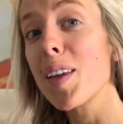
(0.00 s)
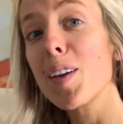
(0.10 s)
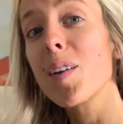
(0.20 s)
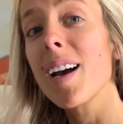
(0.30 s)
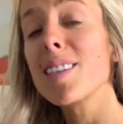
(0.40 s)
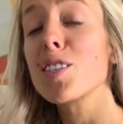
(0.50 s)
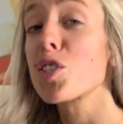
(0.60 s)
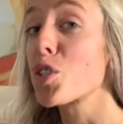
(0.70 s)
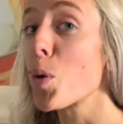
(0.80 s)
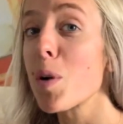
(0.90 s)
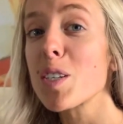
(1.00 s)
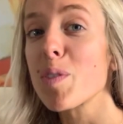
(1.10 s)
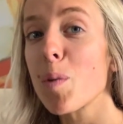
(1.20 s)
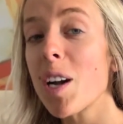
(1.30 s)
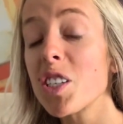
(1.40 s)
Thank you guys so much
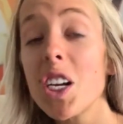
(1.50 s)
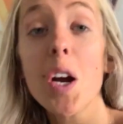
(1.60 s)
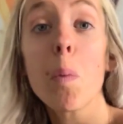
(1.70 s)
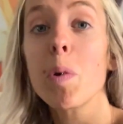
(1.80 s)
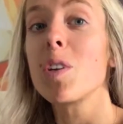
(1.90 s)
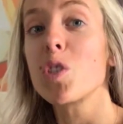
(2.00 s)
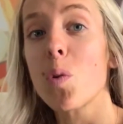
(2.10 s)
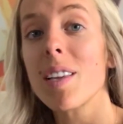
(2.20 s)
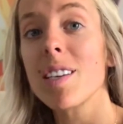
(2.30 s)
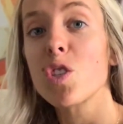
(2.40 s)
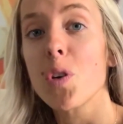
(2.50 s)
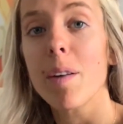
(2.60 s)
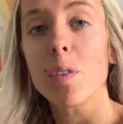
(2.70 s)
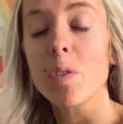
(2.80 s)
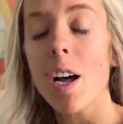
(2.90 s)
for watching. I hope you enjoyed this
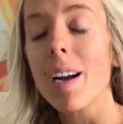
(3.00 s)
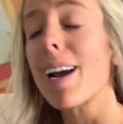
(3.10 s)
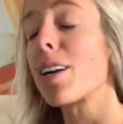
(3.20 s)
travel vlog.